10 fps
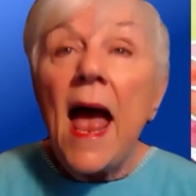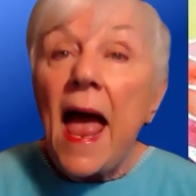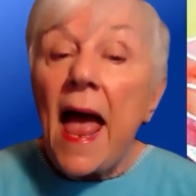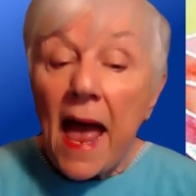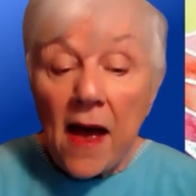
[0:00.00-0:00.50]

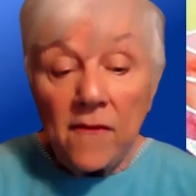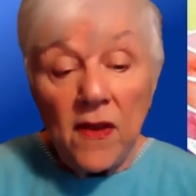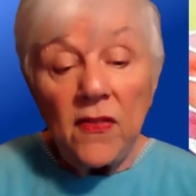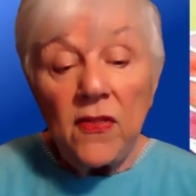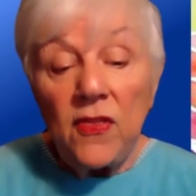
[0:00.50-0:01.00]
have
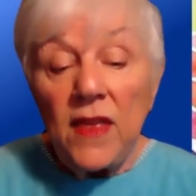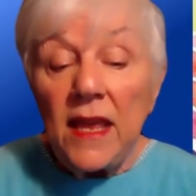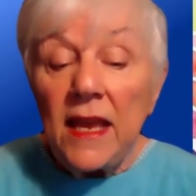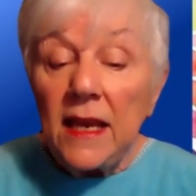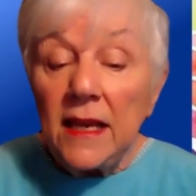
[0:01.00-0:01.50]

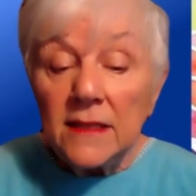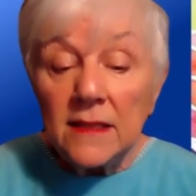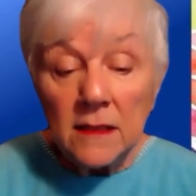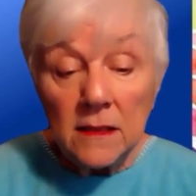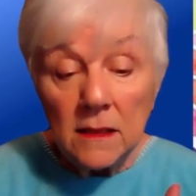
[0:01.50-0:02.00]

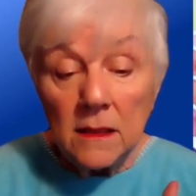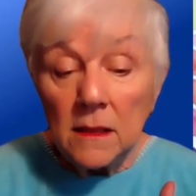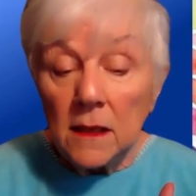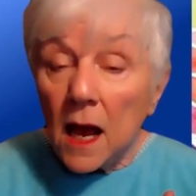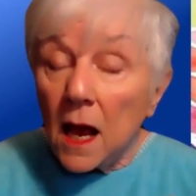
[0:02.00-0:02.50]
these
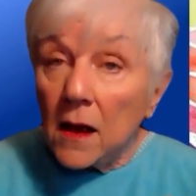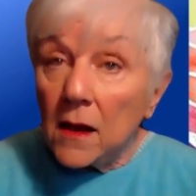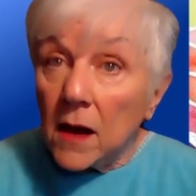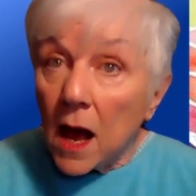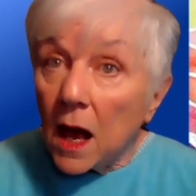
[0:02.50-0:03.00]

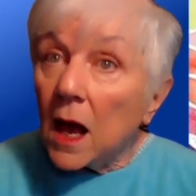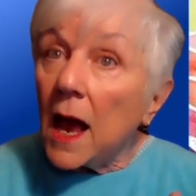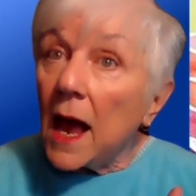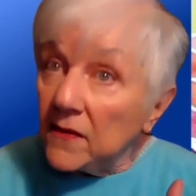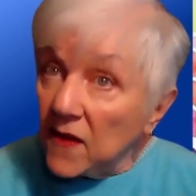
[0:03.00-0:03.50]

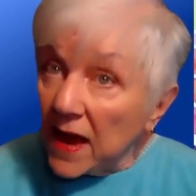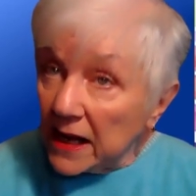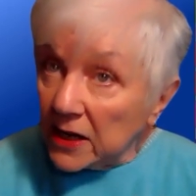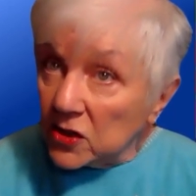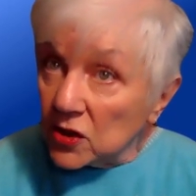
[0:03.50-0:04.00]

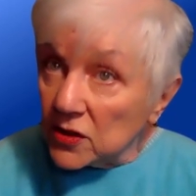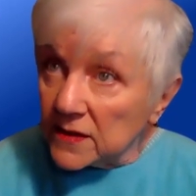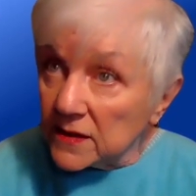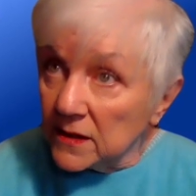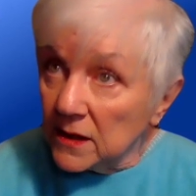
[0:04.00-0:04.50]

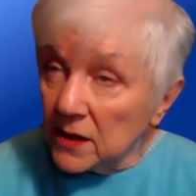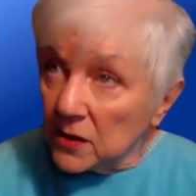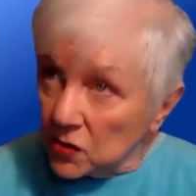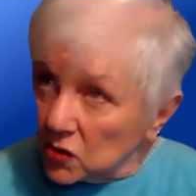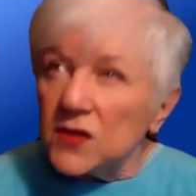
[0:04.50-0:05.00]
advantages.
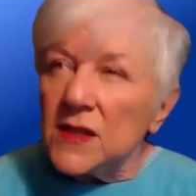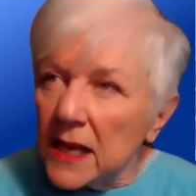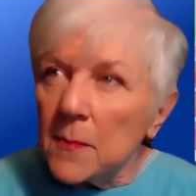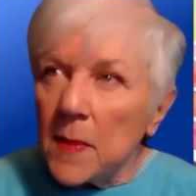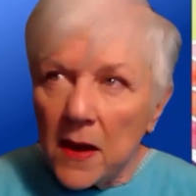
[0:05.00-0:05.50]
Now just
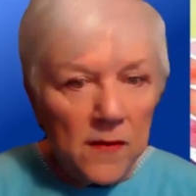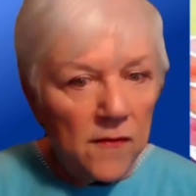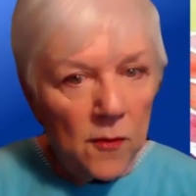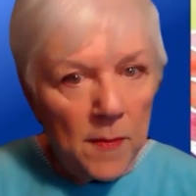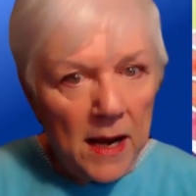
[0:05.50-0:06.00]
think about it
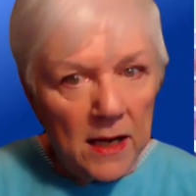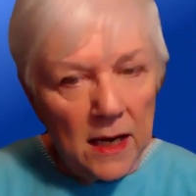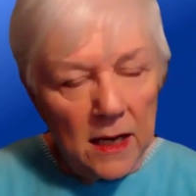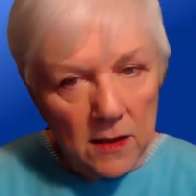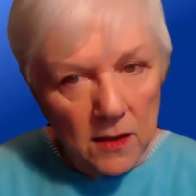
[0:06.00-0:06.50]
for a minute.
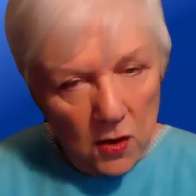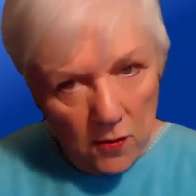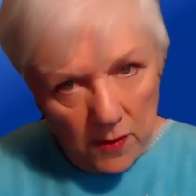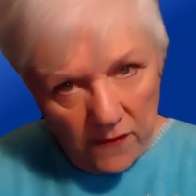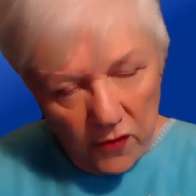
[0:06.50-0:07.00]

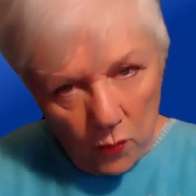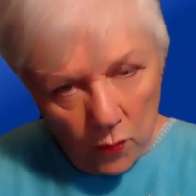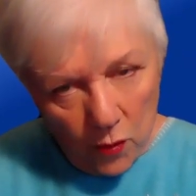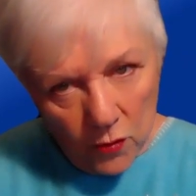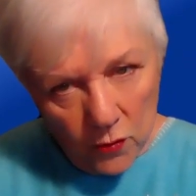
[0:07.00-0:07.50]
If you
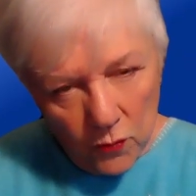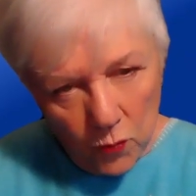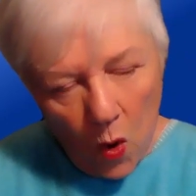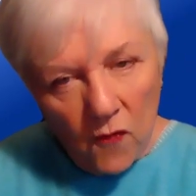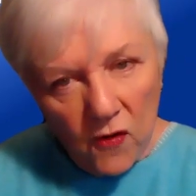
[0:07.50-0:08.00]
are
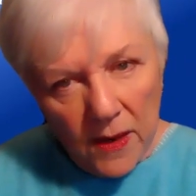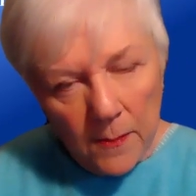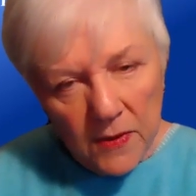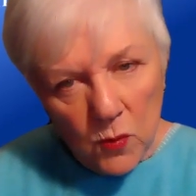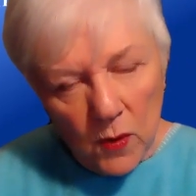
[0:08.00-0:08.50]

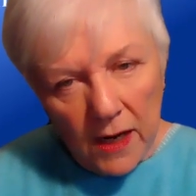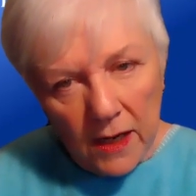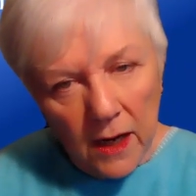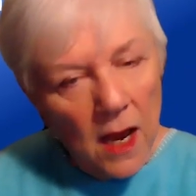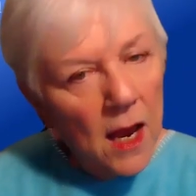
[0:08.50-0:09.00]
waffling
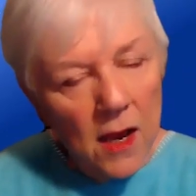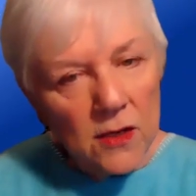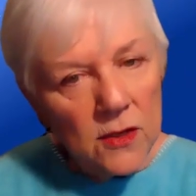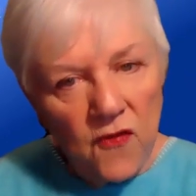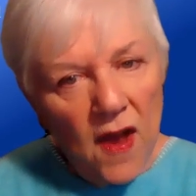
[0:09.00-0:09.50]
between
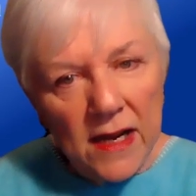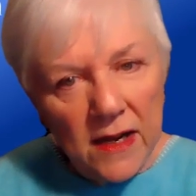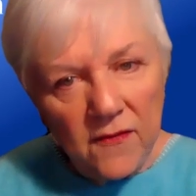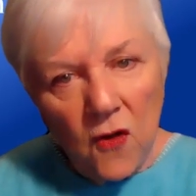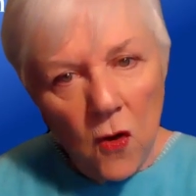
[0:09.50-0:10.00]

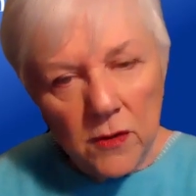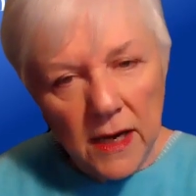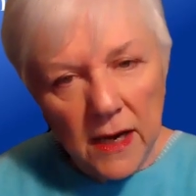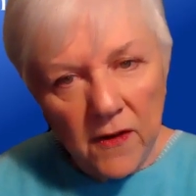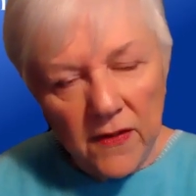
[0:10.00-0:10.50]
finding fault
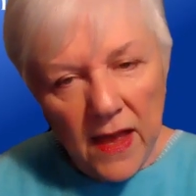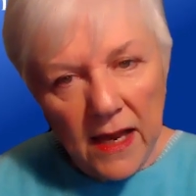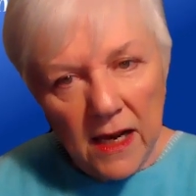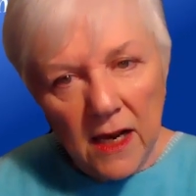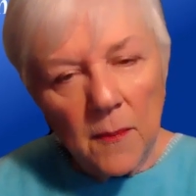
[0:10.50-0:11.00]
in
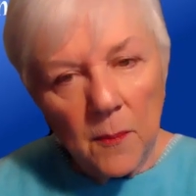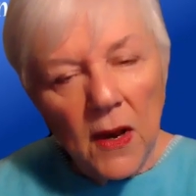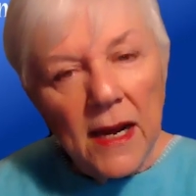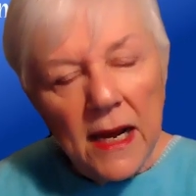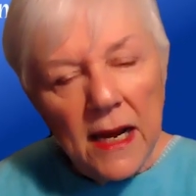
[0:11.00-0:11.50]
everything and
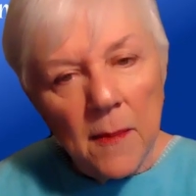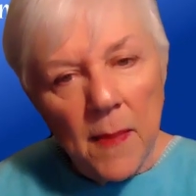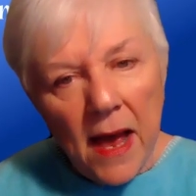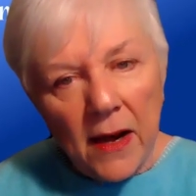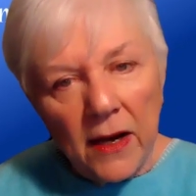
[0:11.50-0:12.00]
complaining
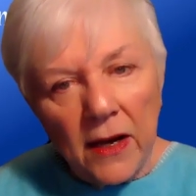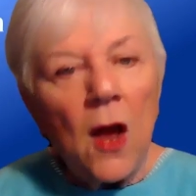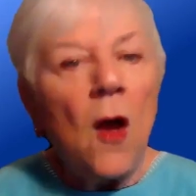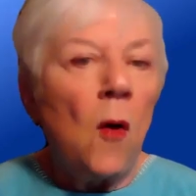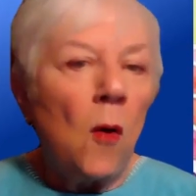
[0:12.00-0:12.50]
about it,
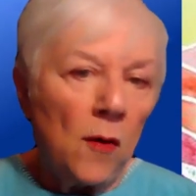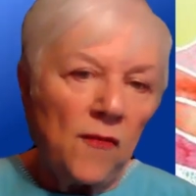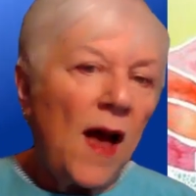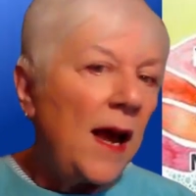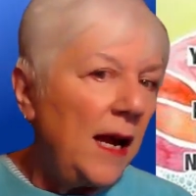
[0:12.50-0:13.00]
or
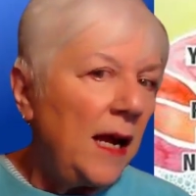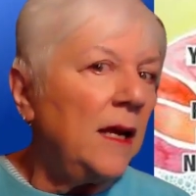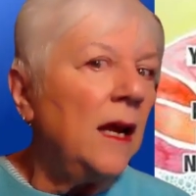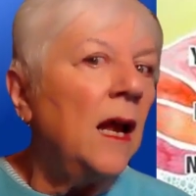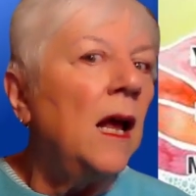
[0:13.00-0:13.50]
finding